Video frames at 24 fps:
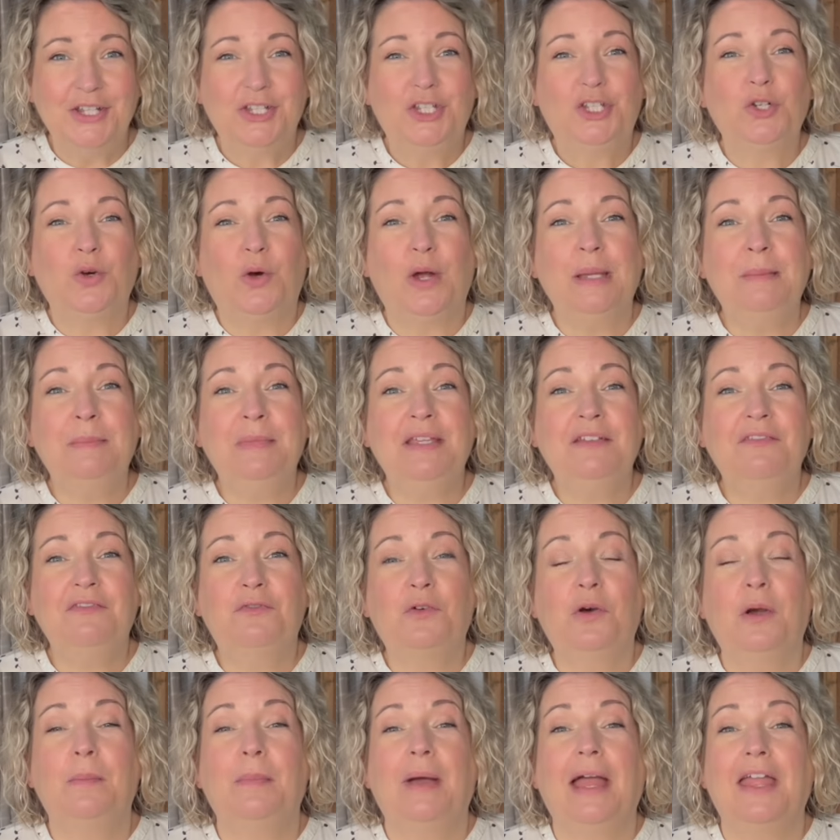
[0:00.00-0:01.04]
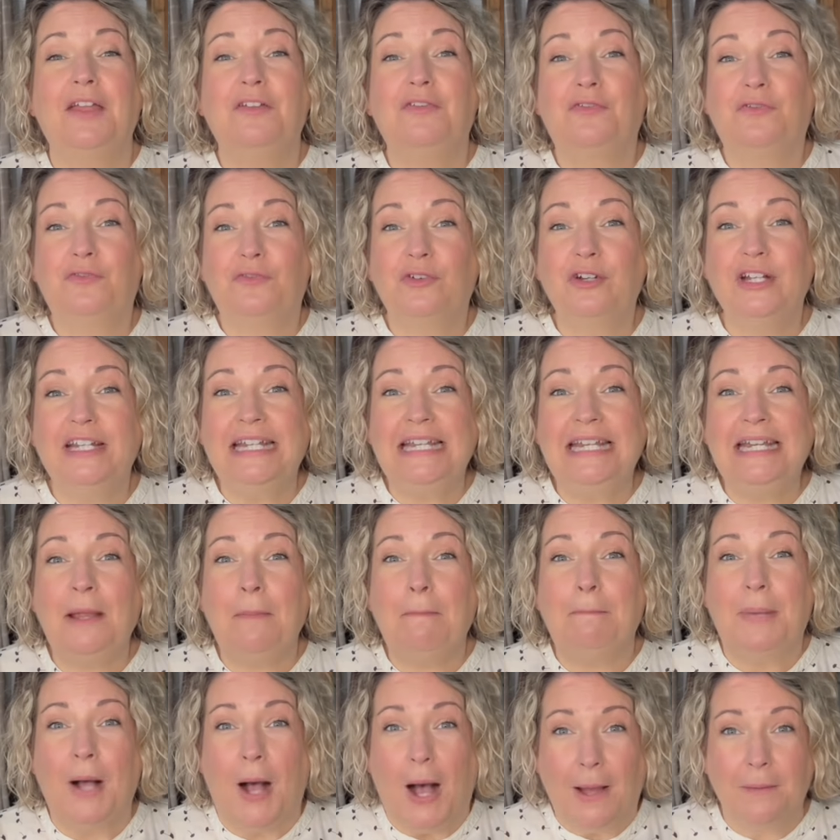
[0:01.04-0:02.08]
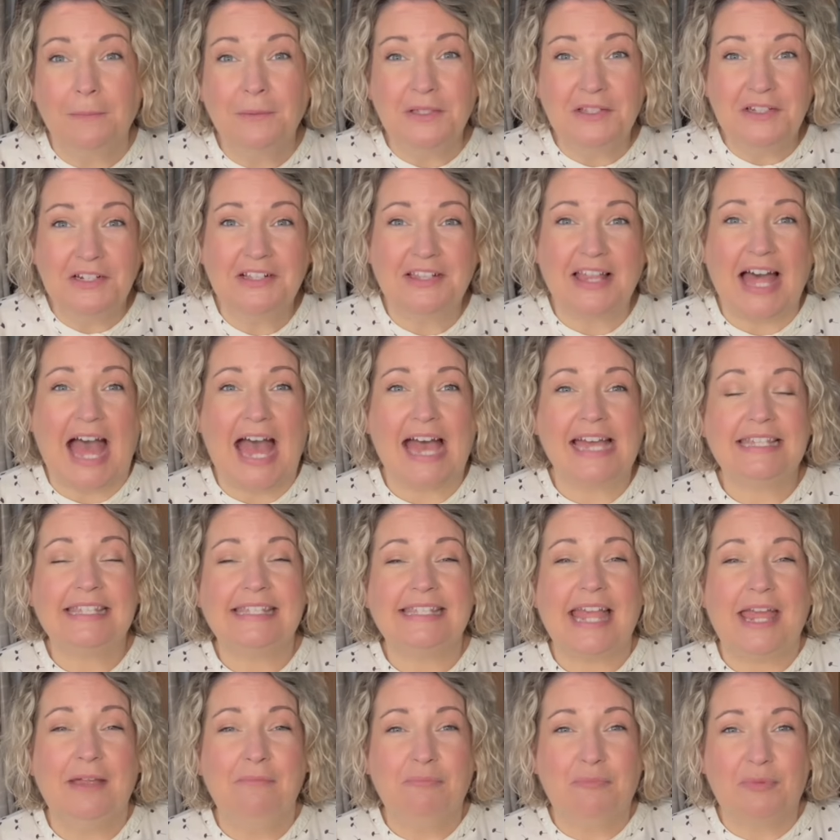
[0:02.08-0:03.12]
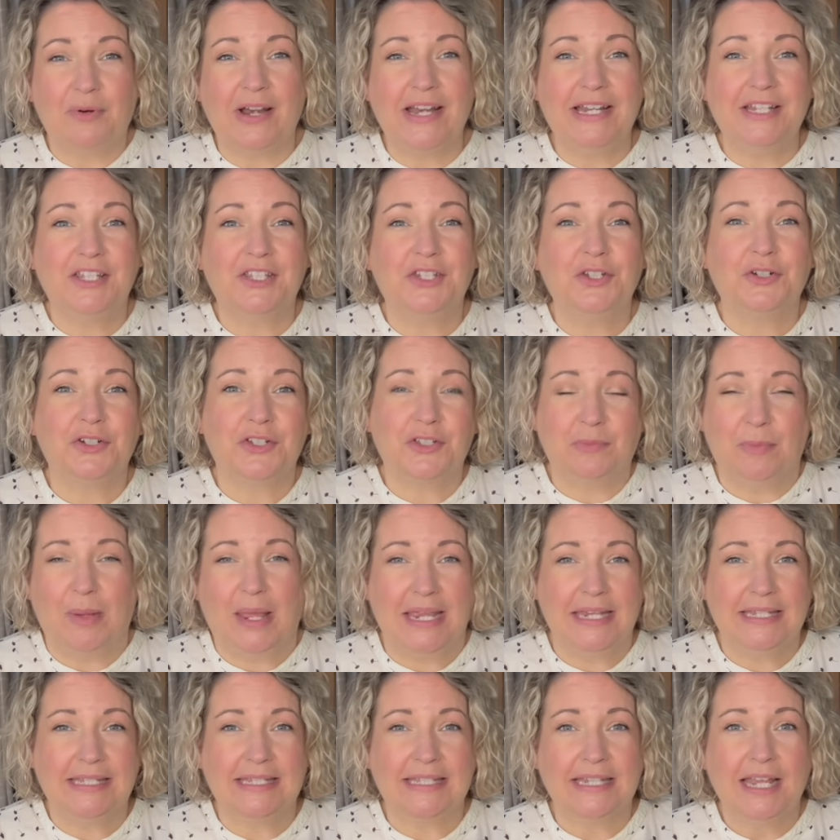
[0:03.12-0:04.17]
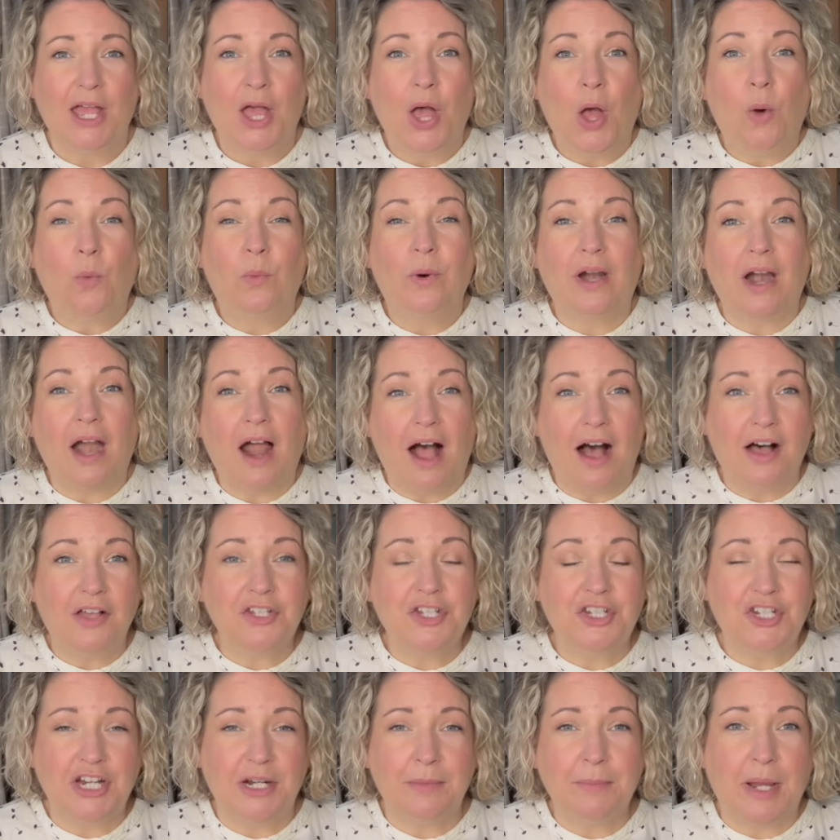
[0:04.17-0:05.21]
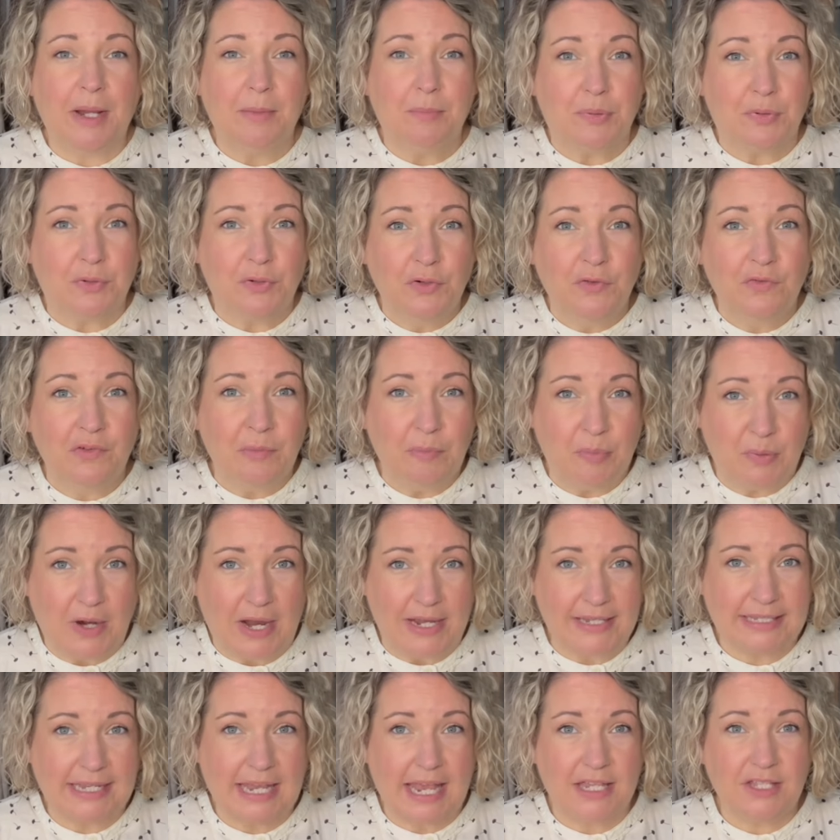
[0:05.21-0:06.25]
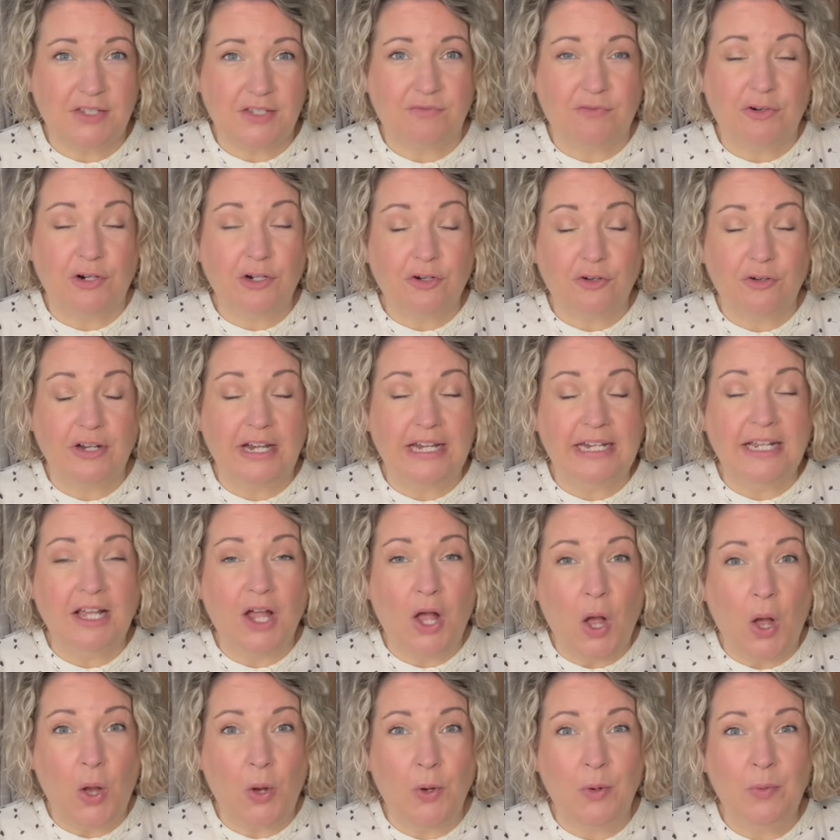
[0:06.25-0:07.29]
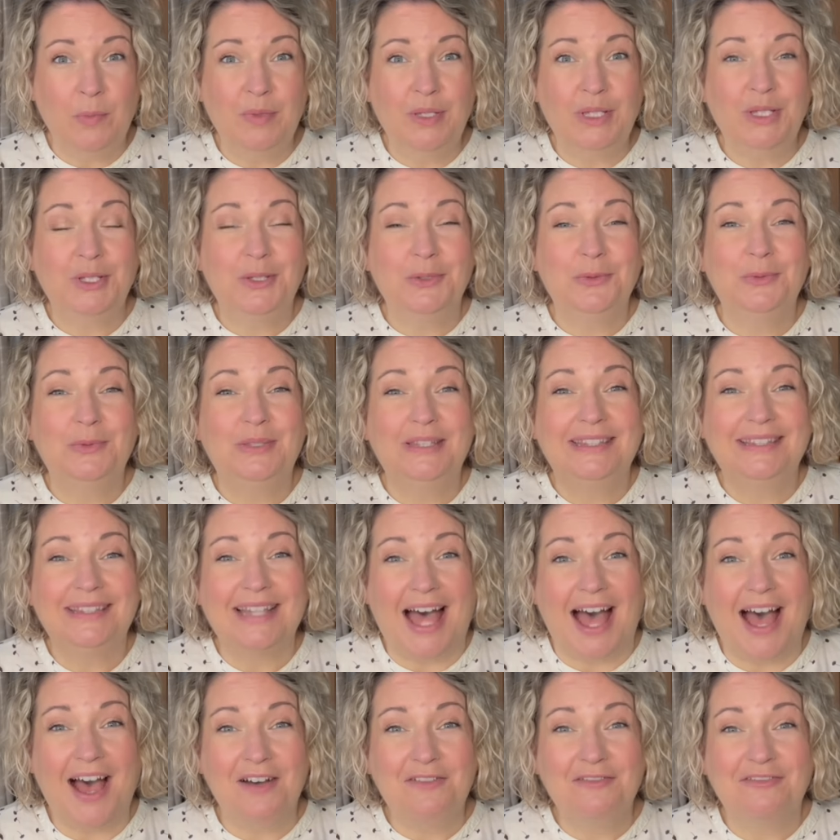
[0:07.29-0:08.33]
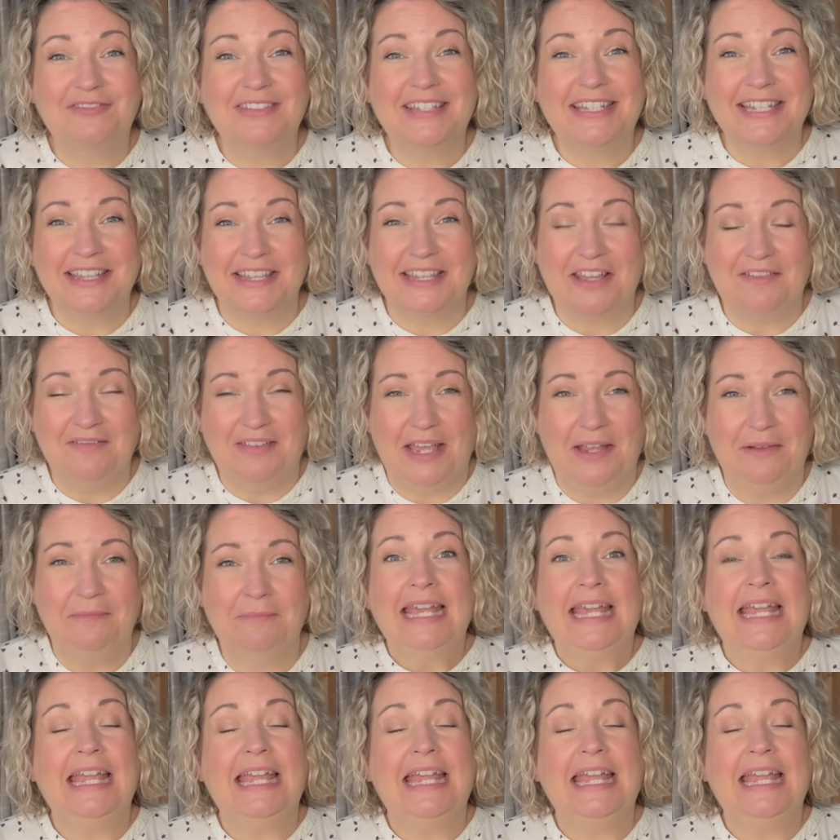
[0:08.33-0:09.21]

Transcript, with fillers: Join me for my free popular class, Embrace Your Space, where I'll share my proven process for creating a home you love to live in.